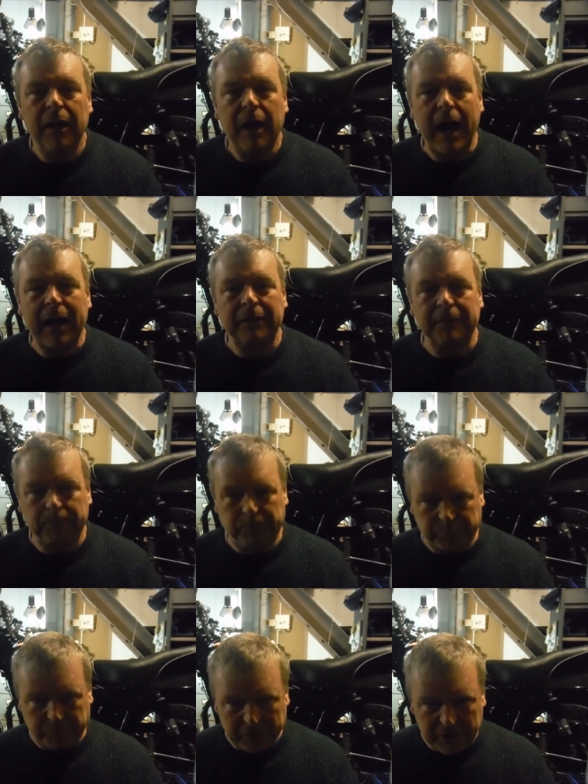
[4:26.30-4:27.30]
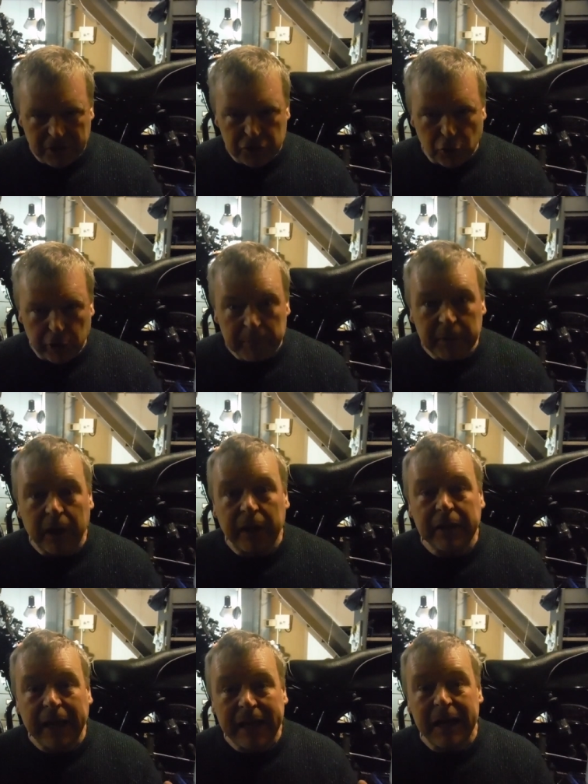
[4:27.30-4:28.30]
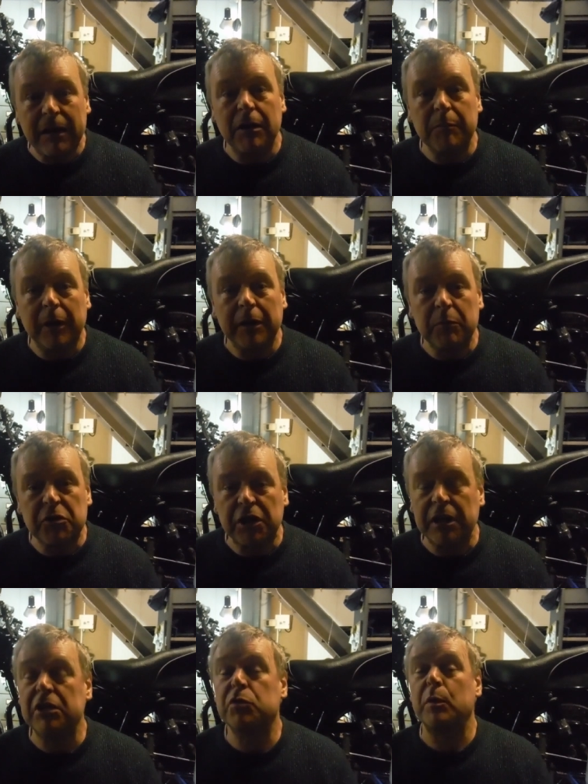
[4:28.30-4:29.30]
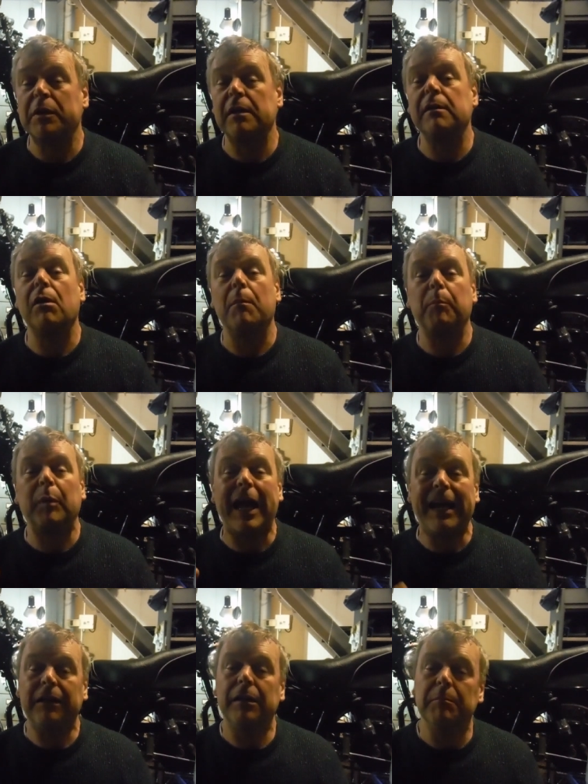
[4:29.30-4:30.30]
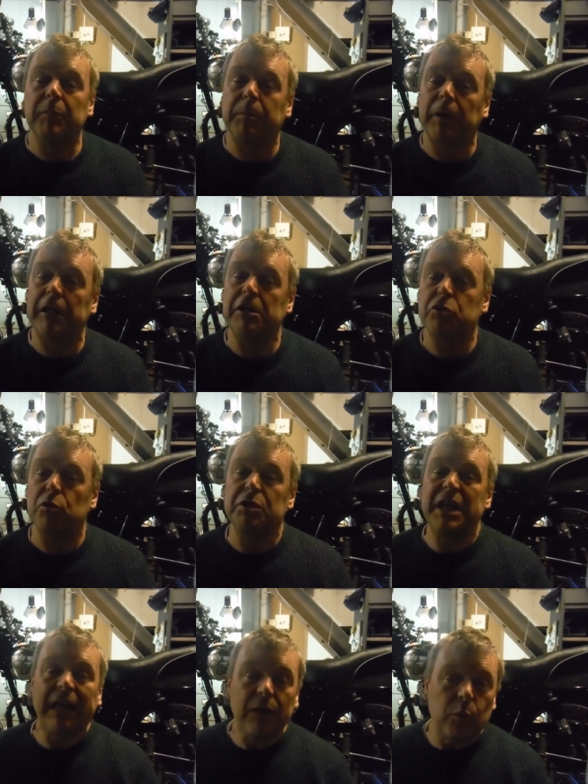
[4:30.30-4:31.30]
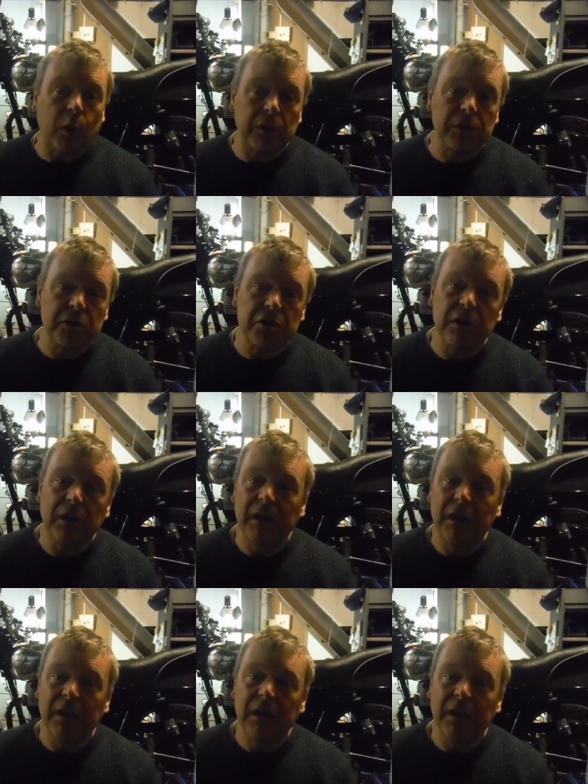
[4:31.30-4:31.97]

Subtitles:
and the enjoyment I get out of my machines, whether they've got black number plates or yellow ones,